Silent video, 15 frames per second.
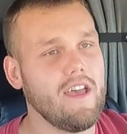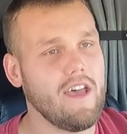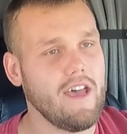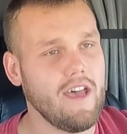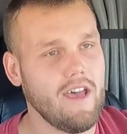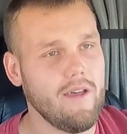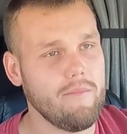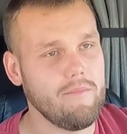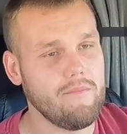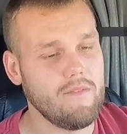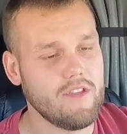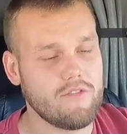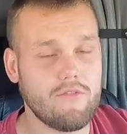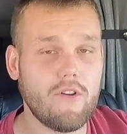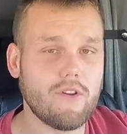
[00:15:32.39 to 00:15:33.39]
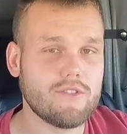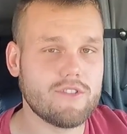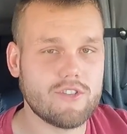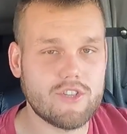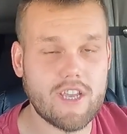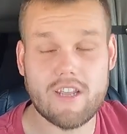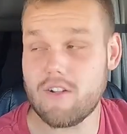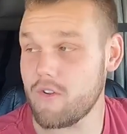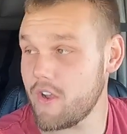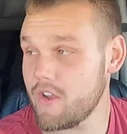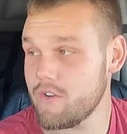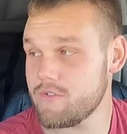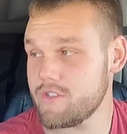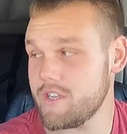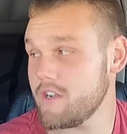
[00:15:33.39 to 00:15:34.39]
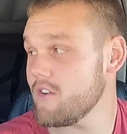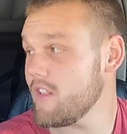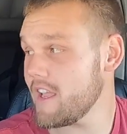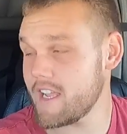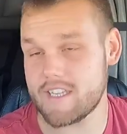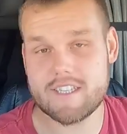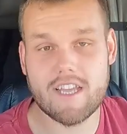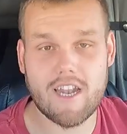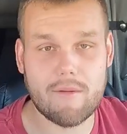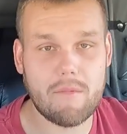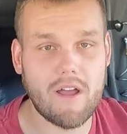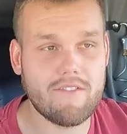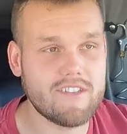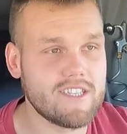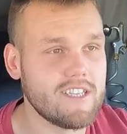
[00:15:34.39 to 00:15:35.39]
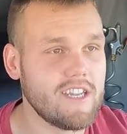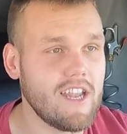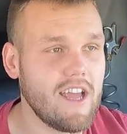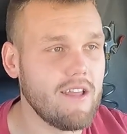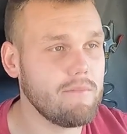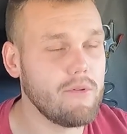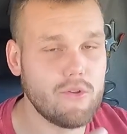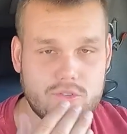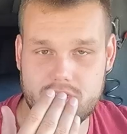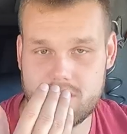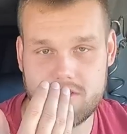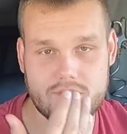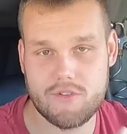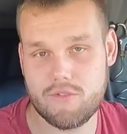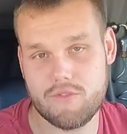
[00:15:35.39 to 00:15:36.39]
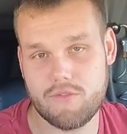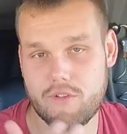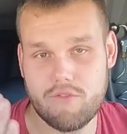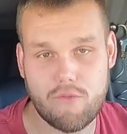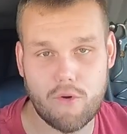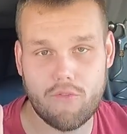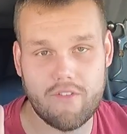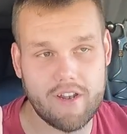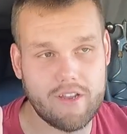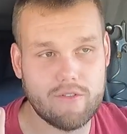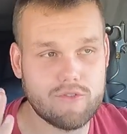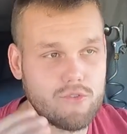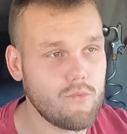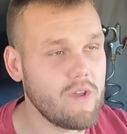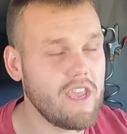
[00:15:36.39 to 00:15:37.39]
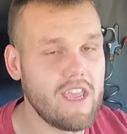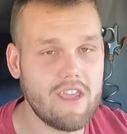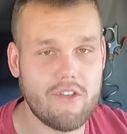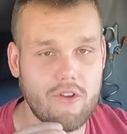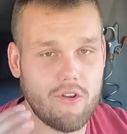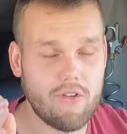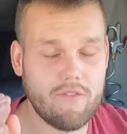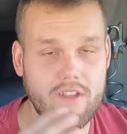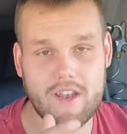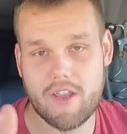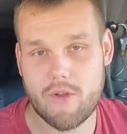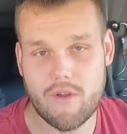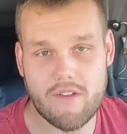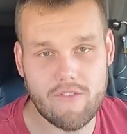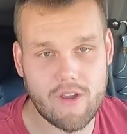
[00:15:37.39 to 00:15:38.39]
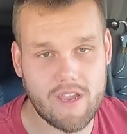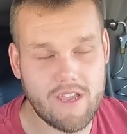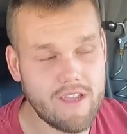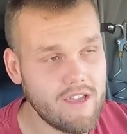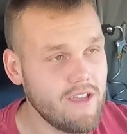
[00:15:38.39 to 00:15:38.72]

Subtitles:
As far as the channel goes, like I said, I'm obviously not posting 2, 3, 4 videos a week or a video every